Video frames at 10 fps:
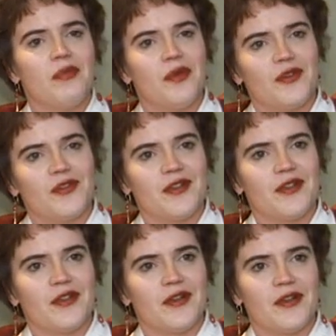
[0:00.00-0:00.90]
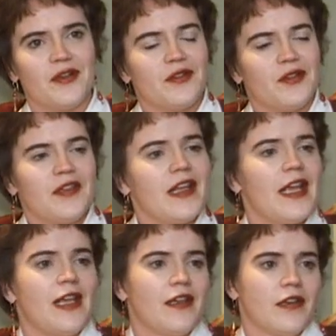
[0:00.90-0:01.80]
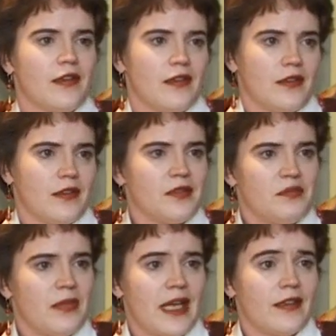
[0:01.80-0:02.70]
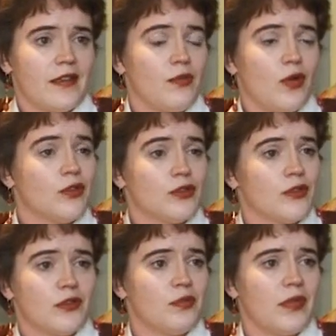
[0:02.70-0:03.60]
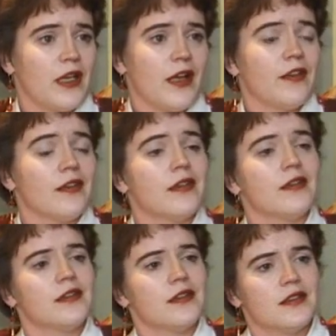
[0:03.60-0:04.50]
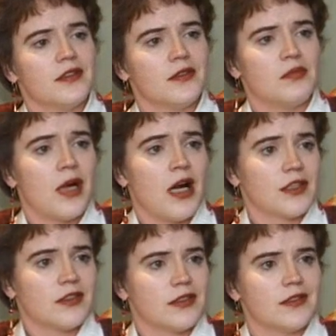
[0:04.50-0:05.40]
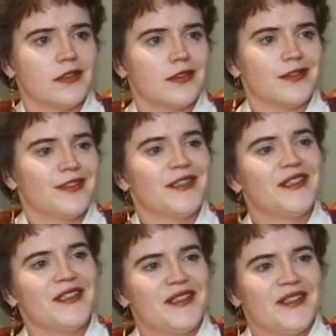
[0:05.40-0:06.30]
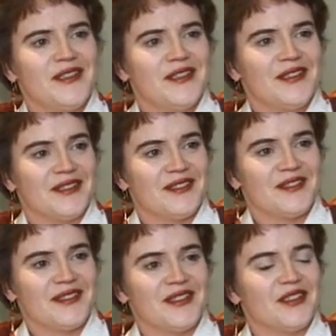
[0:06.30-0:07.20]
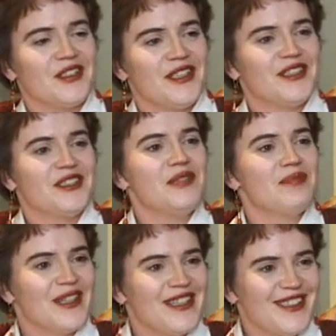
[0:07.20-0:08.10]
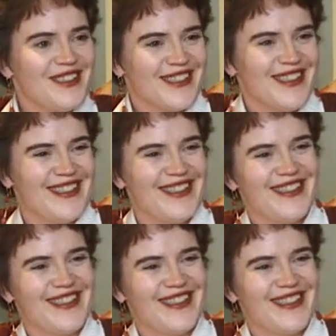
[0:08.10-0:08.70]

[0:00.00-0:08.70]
but they make them also by other marks and yes, in a cheaper edition.